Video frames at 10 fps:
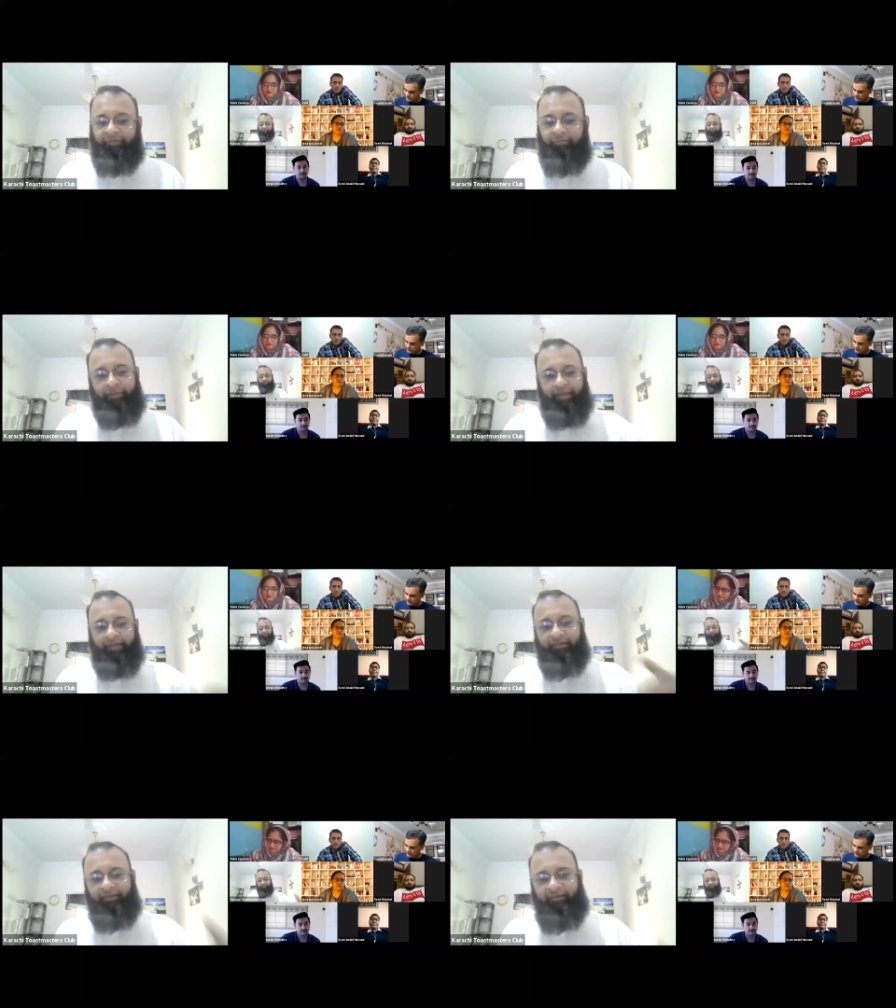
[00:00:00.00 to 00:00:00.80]
maybe
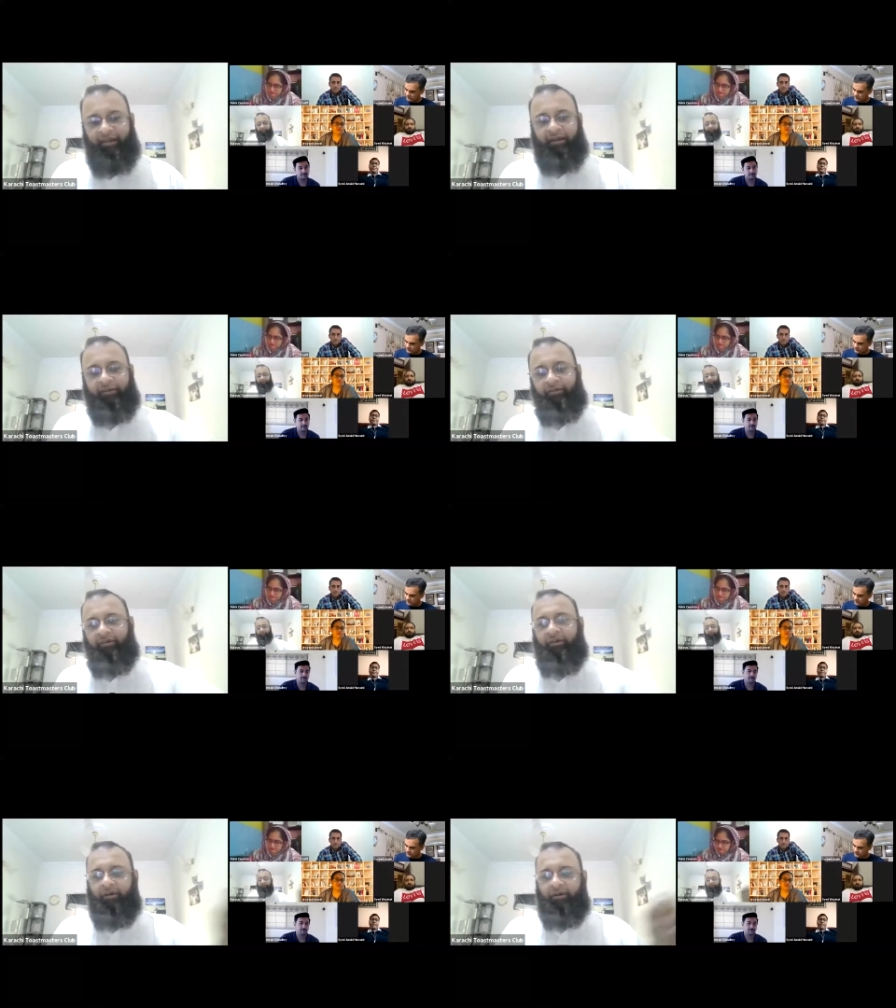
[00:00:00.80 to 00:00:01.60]
at the start
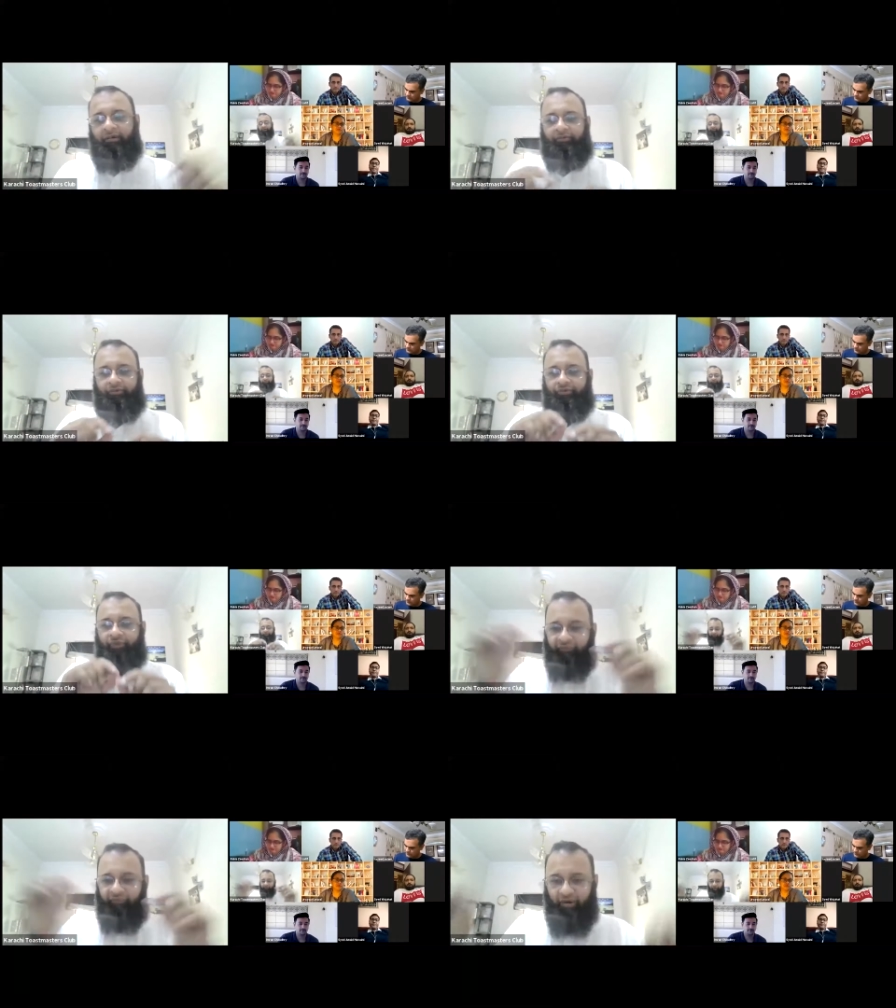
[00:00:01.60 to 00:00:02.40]
or to
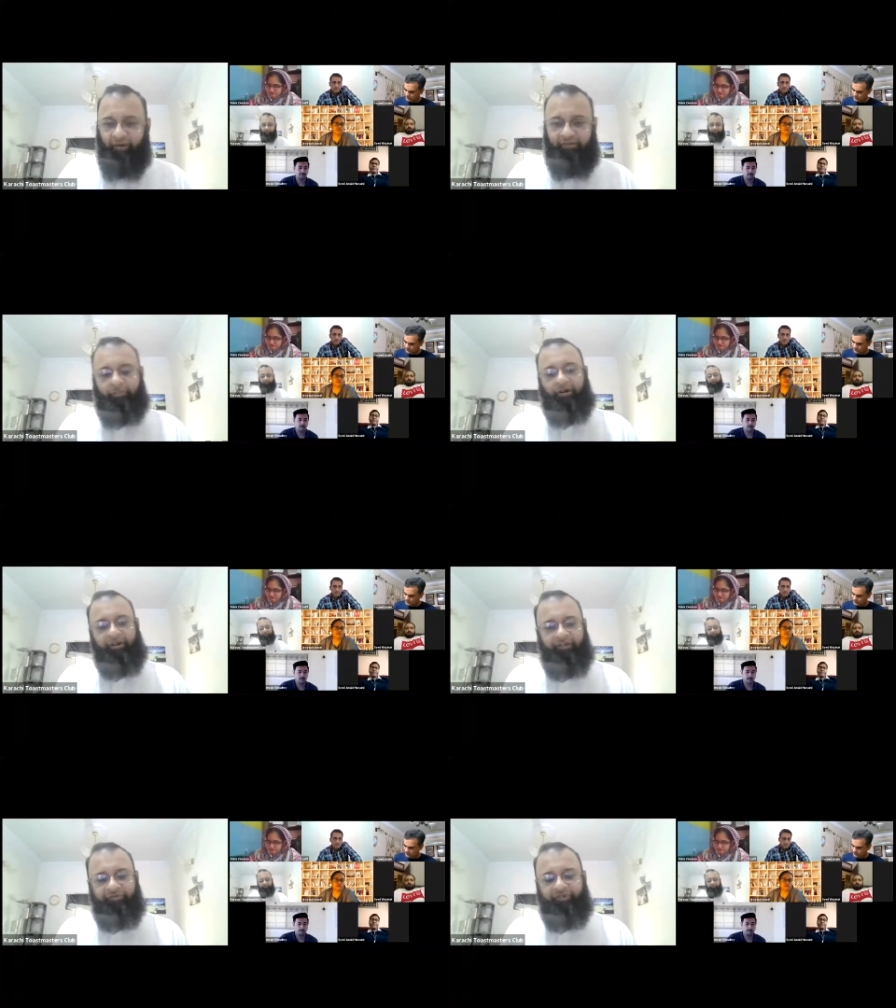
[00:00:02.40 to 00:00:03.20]
inform the
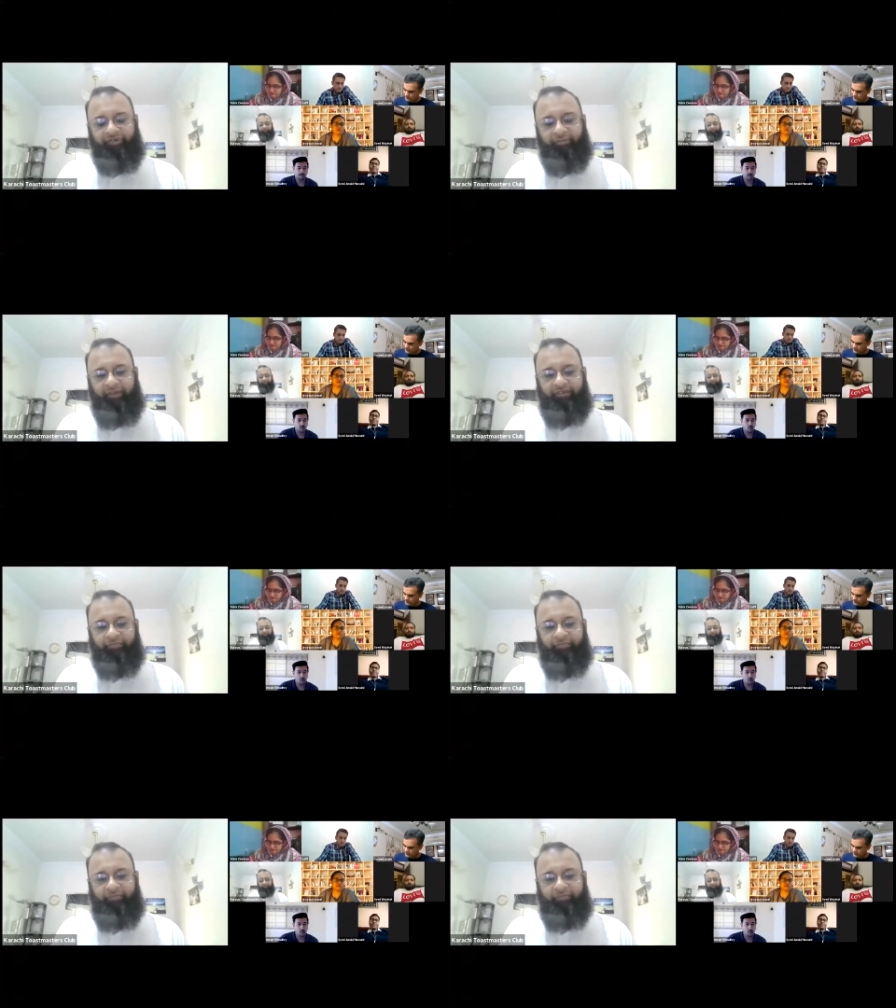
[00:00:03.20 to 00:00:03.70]
body of your speech.